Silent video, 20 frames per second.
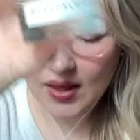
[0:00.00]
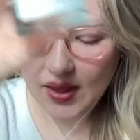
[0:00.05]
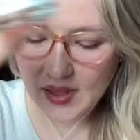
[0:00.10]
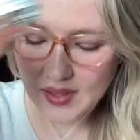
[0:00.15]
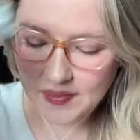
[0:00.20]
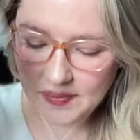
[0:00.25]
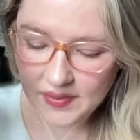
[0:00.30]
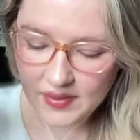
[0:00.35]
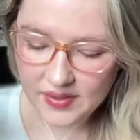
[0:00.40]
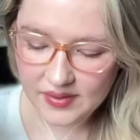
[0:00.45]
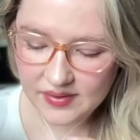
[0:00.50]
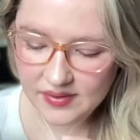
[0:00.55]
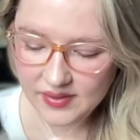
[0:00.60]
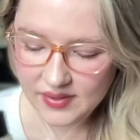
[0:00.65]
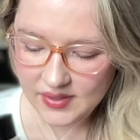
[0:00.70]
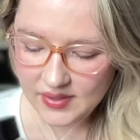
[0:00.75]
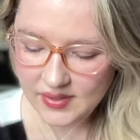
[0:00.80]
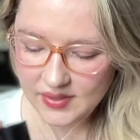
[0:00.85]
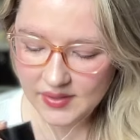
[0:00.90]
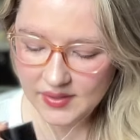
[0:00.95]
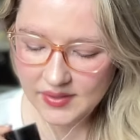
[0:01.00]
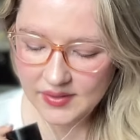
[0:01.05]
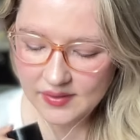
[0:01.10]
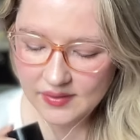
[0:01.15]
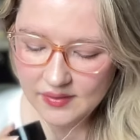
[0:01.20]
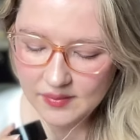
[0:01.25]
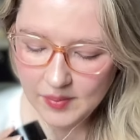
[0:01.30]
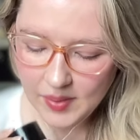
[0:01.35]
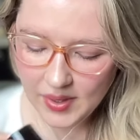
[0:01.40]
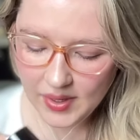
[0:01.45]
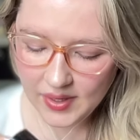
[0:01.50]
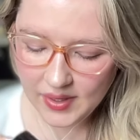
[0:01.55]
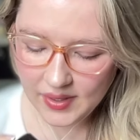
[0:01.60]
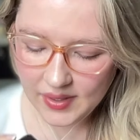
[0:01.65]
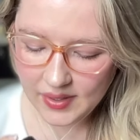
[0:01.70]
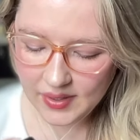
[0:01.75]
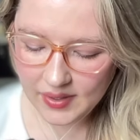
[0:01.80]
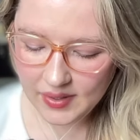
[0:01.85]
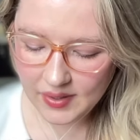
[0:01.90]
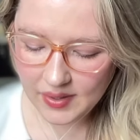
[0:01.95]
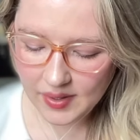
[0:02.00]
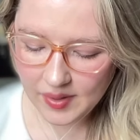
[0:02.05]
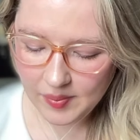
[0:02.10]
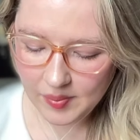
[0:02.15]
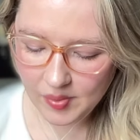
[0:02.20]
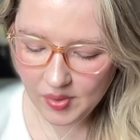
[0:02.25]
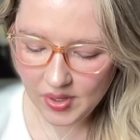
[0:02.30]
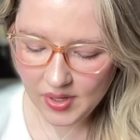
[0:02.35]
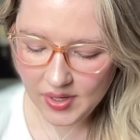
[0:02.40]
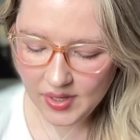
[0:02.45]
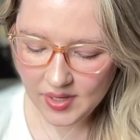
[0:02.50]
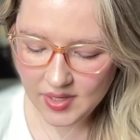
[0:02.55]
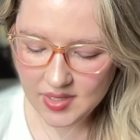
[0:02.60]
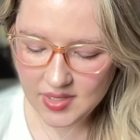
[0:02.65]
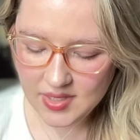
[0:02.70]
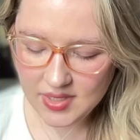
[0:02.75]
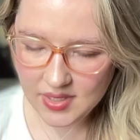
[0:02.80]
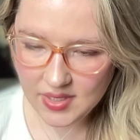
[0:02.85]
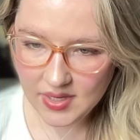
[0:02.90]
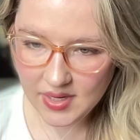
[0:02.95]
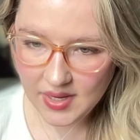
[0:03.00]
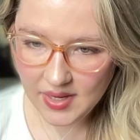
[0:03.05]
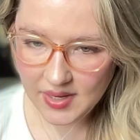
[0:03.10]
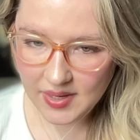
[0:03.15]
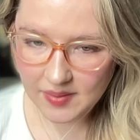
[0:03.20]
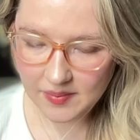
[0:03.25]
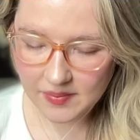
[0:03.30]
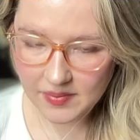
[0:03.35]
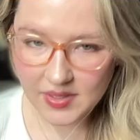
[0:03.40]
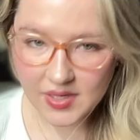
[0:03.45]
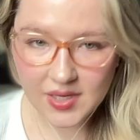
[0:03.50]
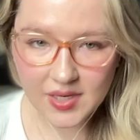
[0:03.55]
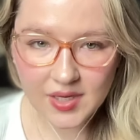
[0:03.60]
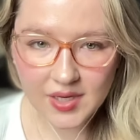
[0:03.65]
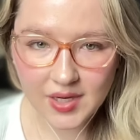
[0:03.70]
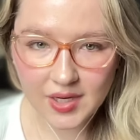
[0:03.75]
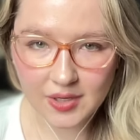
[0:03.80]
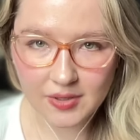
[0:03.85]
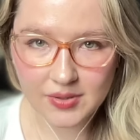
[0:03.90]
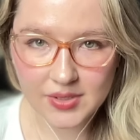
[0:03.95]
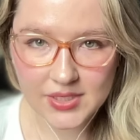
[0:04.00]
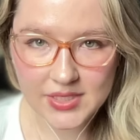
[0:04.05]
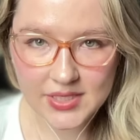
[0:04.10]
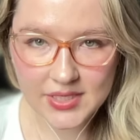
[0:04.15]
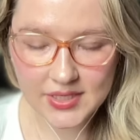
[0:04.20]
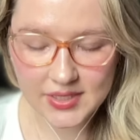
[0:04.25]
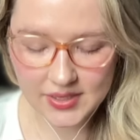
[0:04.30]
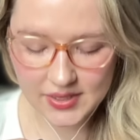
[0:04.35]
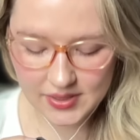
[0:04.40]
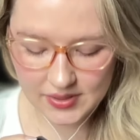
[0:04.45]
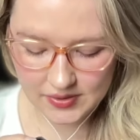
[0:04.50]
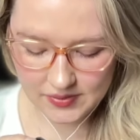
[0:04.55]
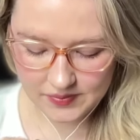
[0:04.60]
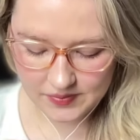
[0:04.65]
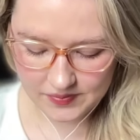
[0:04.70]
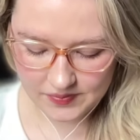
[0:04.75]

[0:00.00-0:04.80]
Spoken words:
And this is by a brand named Heretic.